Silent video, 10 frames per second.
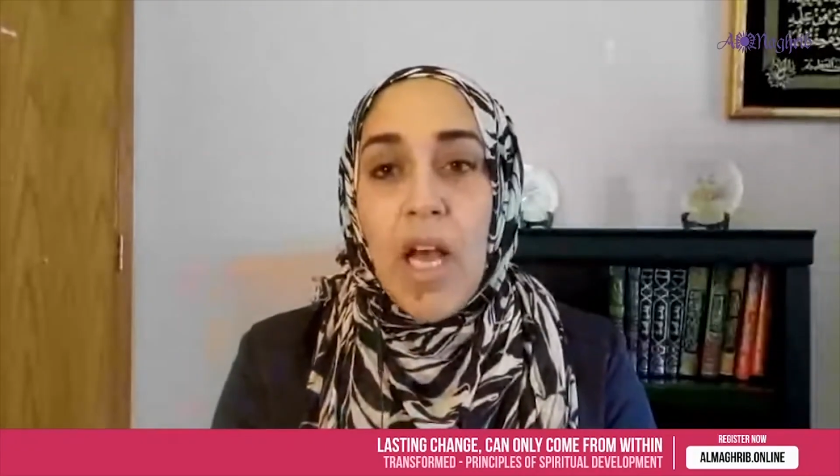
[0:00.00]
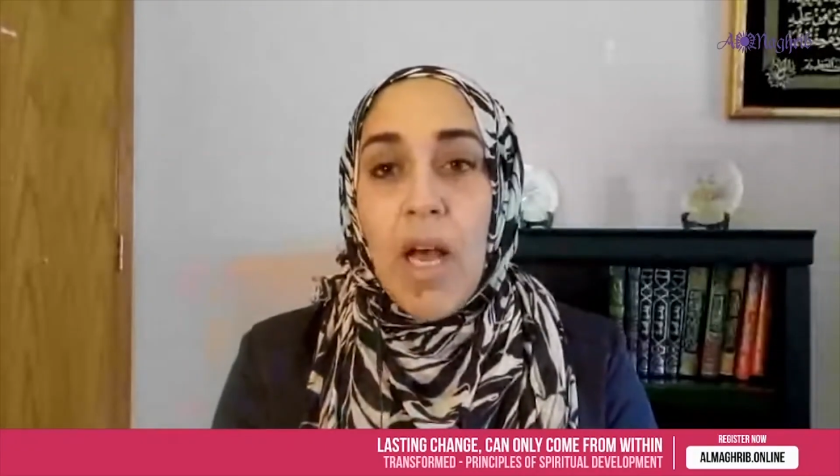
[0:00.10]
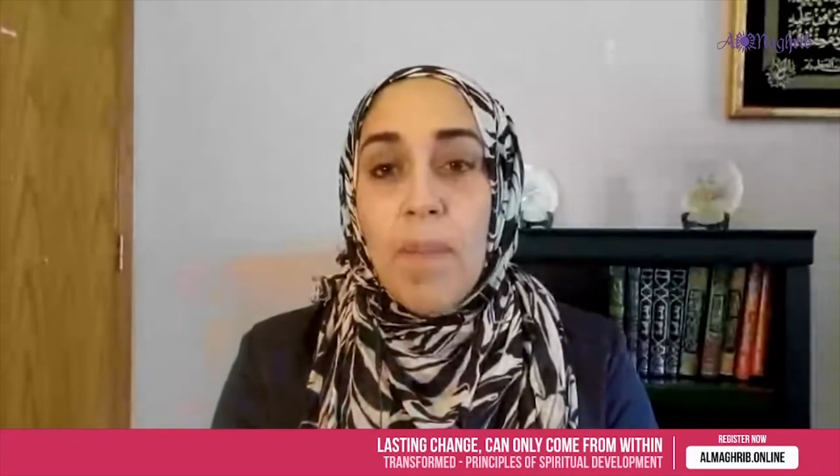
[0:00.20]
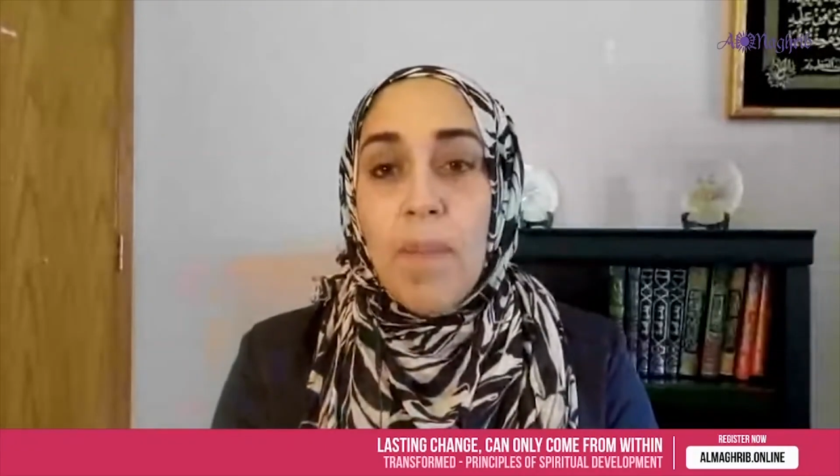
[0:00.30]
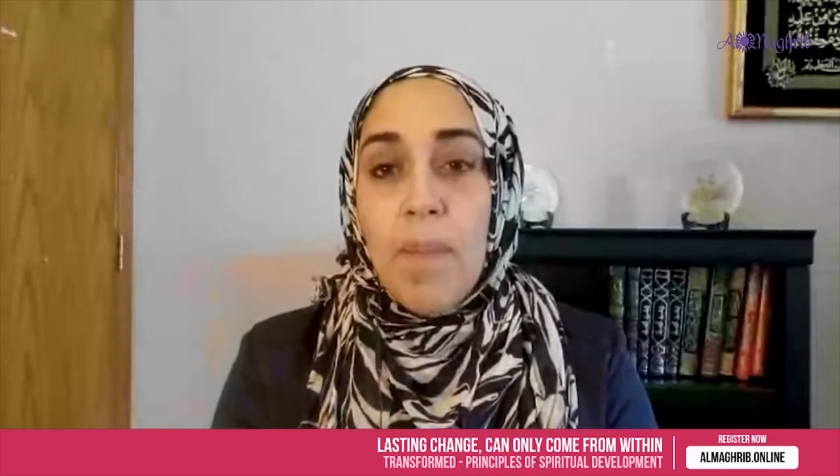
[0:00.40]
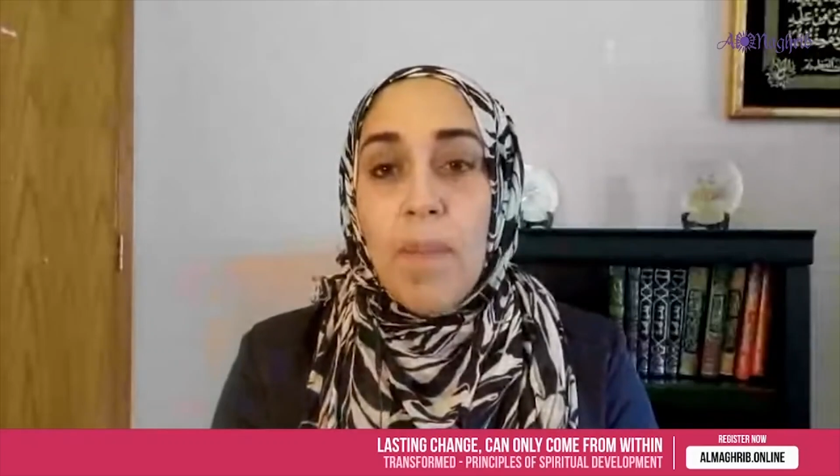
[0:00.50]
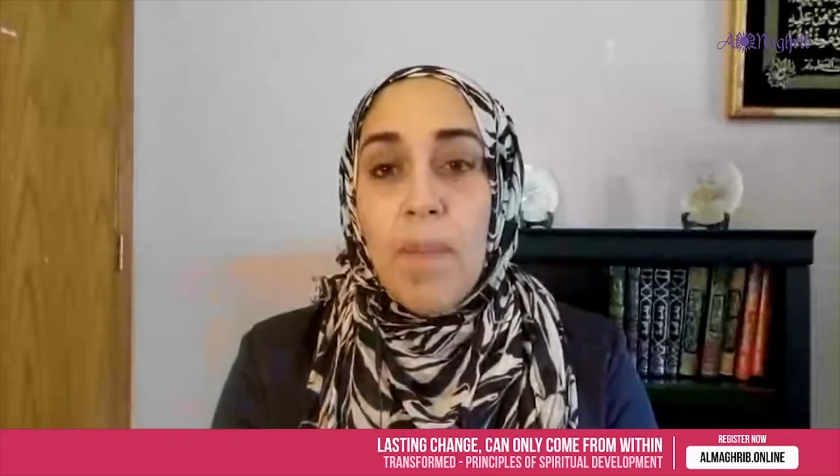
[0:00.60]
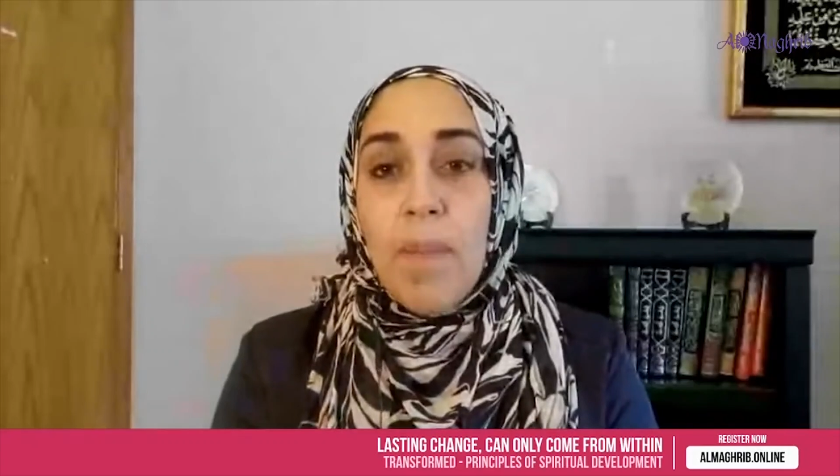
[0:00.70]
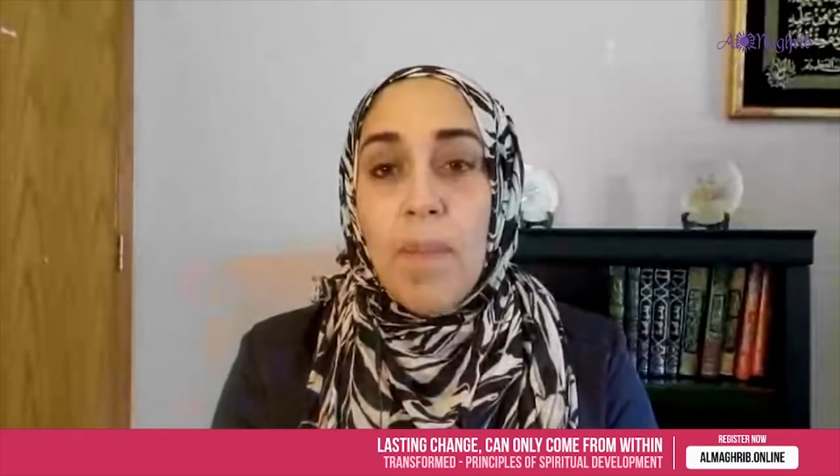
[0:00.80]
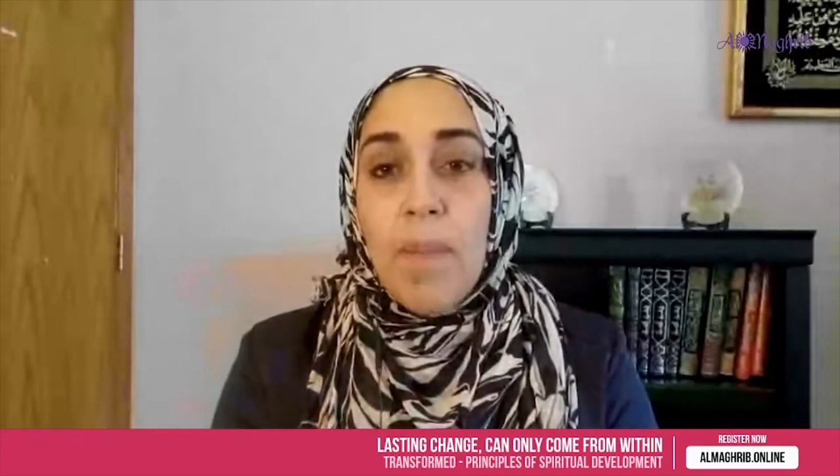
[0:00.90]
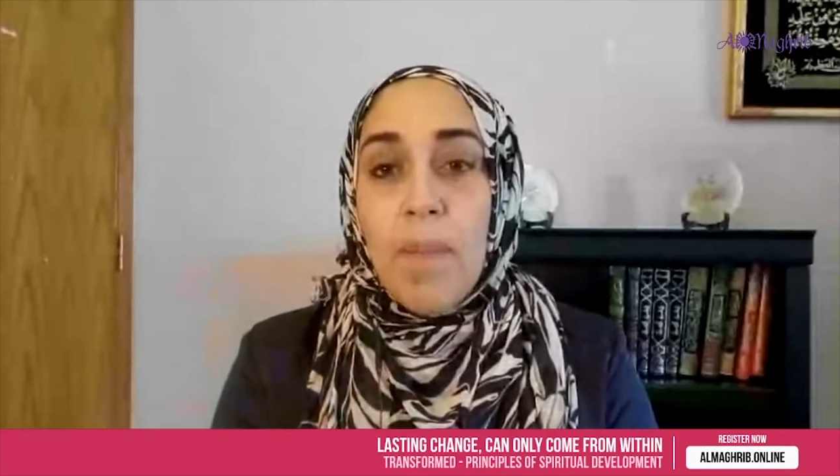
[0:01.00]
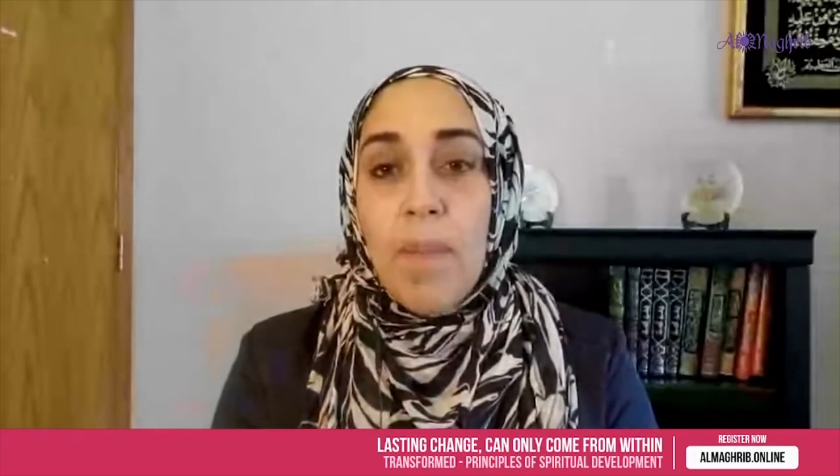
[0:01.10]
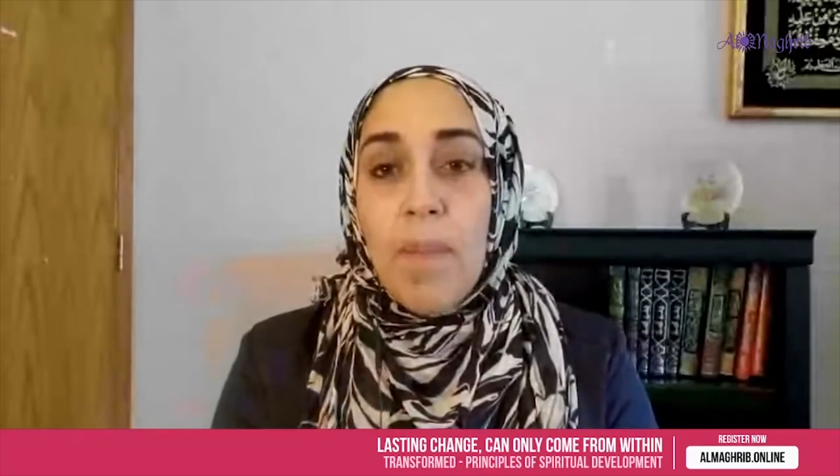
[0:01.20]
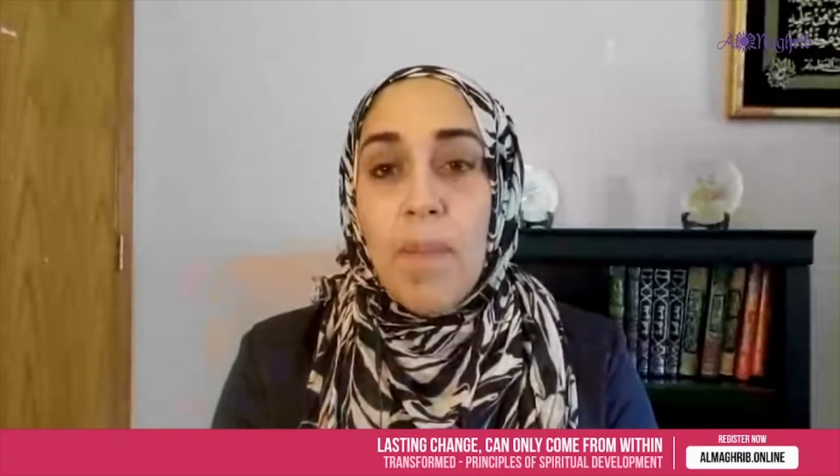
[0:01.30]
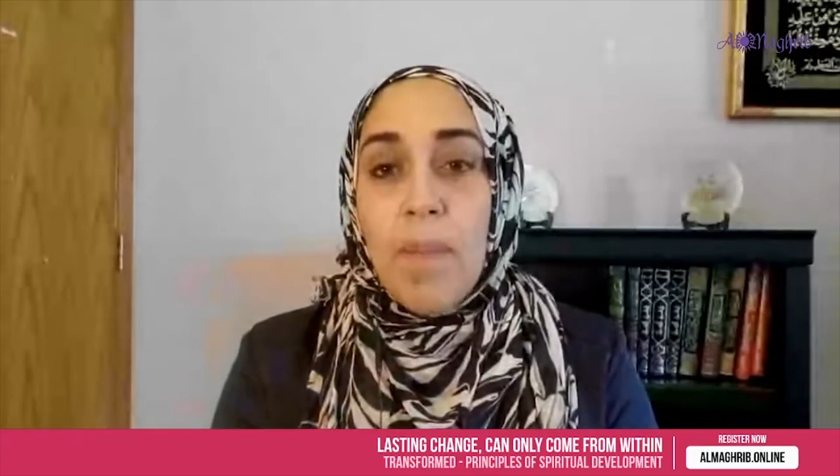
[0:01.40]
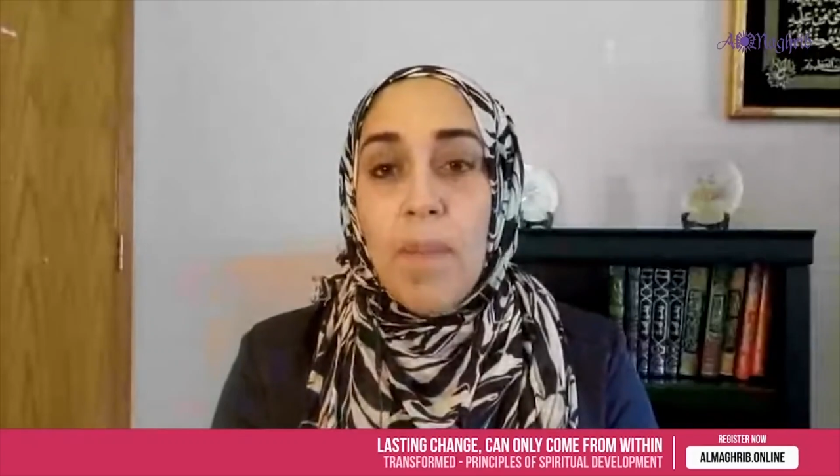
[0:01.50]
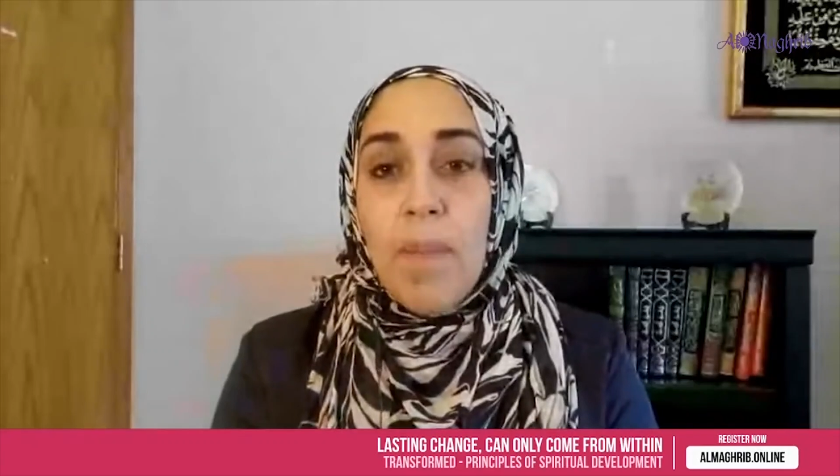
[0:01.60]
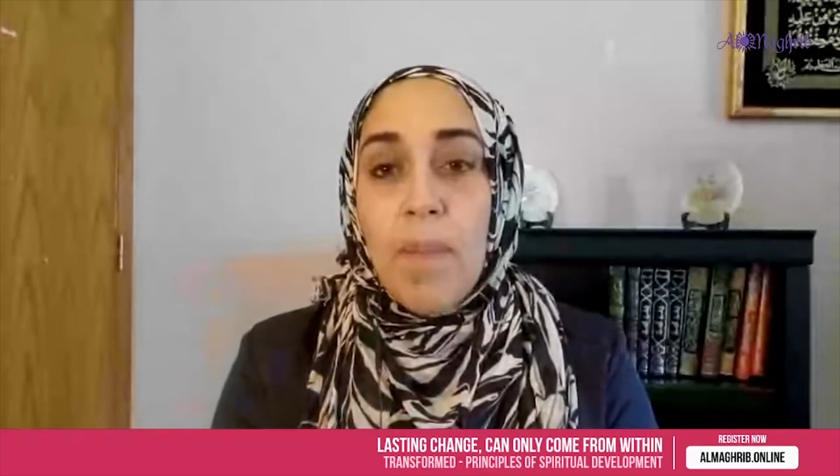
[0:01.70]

I really discuss